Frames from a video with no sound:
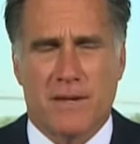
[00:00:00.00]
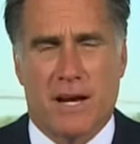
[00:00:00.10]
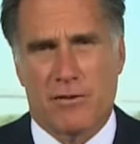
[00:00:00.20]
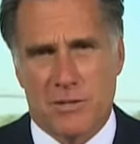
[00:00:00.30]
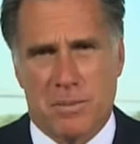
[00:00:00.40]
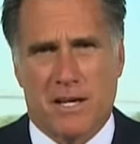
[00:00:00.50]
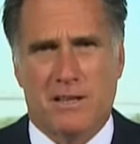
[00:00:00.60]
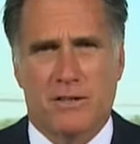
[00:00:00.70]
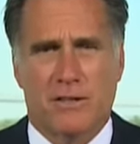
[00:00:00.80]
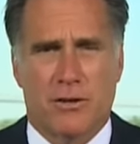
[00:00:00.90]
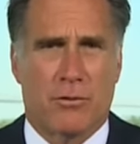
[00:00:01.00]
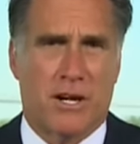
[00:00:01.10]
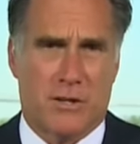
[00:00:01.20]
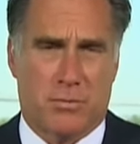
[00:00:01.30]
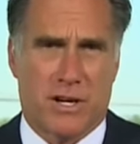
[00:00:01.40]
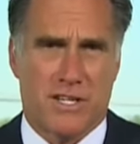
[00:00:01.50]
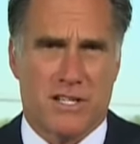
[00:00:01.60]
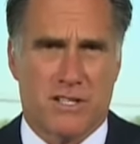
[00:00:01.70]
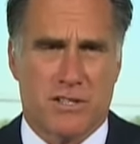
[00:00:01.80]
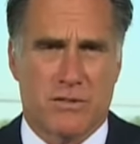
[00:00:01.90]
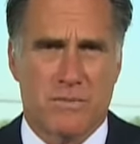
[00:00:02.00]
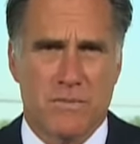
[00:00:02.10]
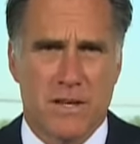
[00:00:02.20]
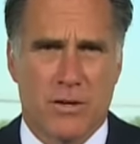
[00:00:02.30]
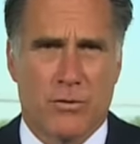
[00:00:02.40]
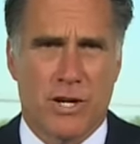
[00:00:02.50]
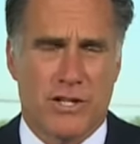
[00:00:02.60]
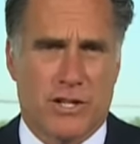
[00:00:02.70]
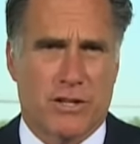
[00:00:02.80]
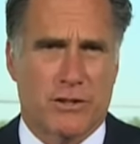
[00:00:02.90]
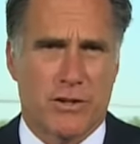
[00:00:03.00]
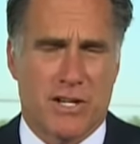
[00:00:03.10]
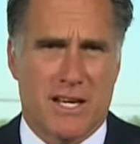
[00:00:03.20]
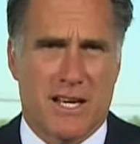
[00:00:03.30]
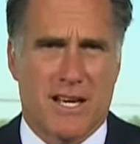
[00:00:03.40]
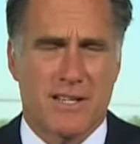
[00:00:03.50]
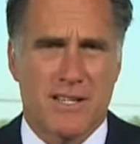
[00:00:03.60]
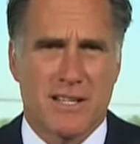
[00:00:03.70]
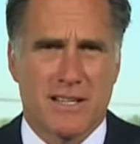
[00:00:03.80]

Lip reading: I respect the right of the president to reach the conclusion he has.